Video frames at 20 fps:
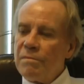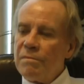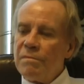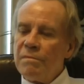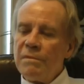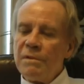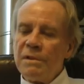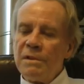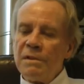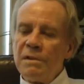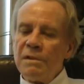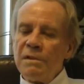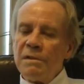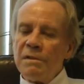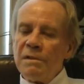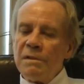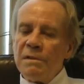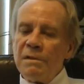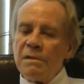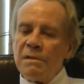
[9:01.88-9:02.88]
for a case
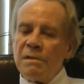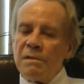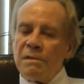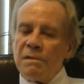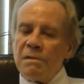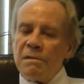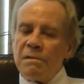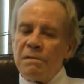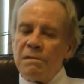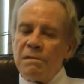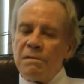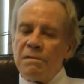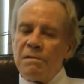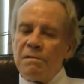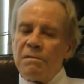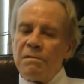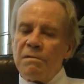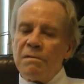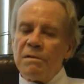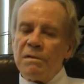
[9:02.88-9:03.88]
like this, or is this trumped
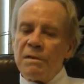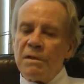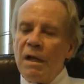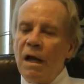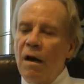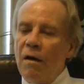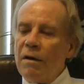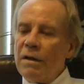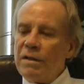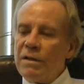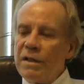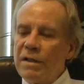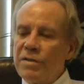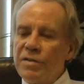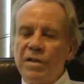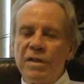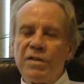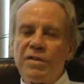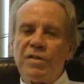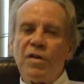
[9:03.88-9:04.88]
up? No,
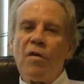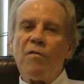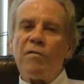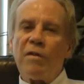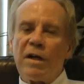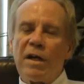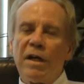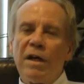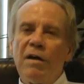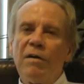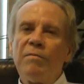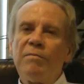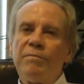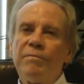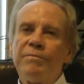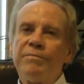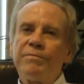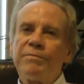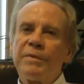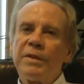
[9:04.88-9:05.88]
it's, it's overkill.
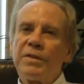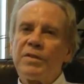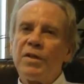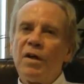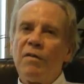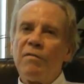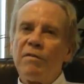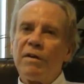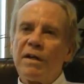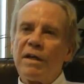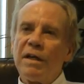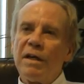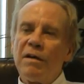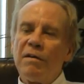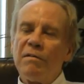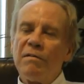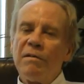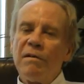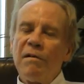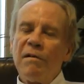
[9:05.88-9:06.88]
It's overkill.
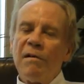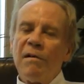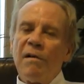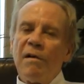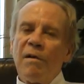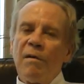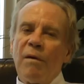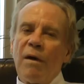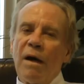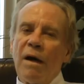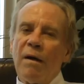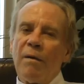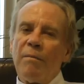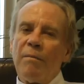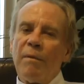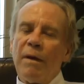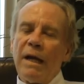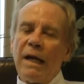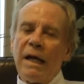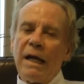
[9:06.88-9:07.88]

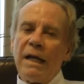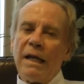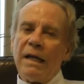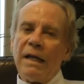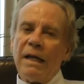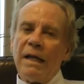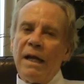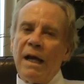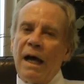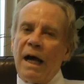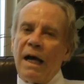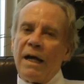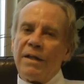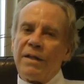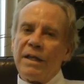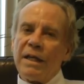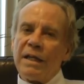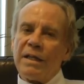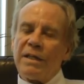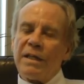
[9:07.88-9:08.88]
Um, and I
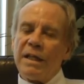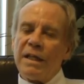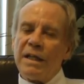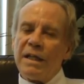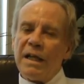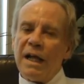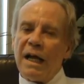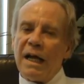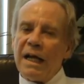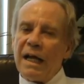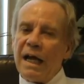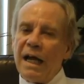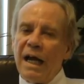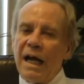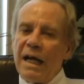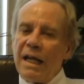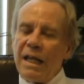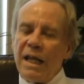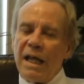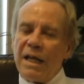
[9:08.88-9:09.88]
think that I,
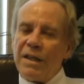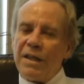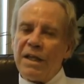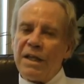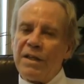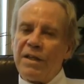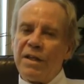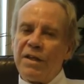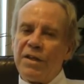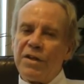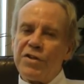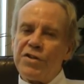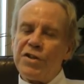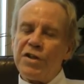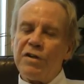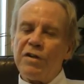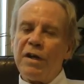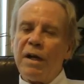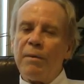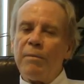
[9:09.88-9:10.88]
I, I, think that the
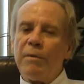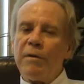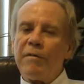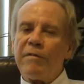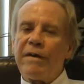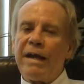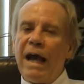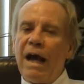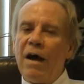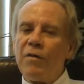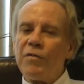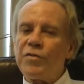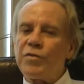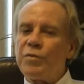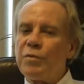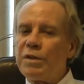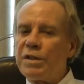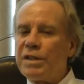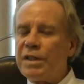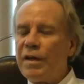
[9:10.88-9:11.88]
sheer number of counts
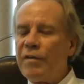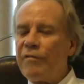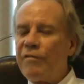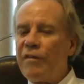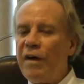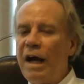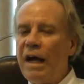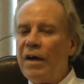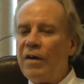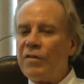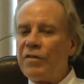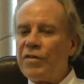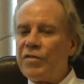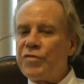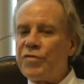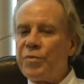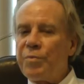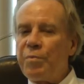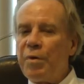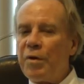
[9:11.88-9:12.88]
which they filed
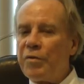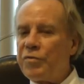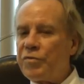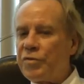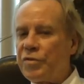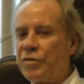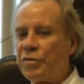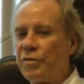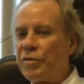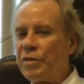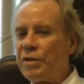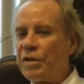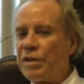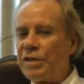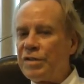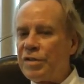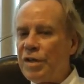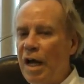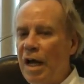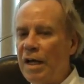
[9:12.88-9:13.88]
is supposed to
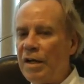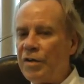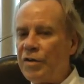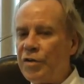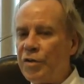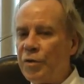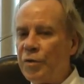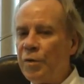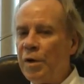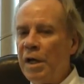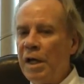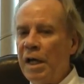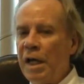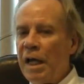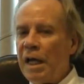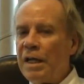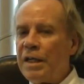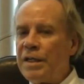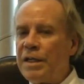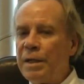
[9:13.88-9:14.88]
designed to
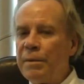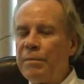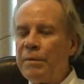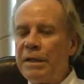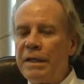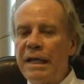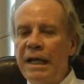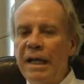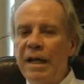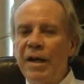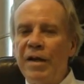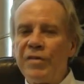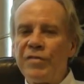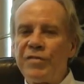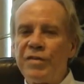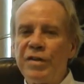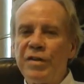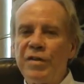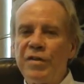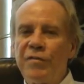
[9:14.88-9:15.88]
intimidate
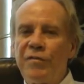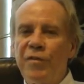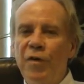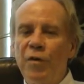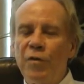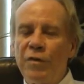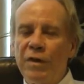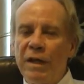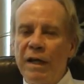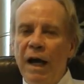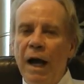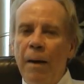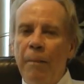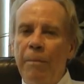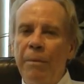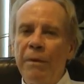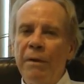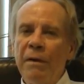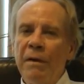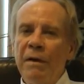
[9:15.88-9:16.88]
us into folding up,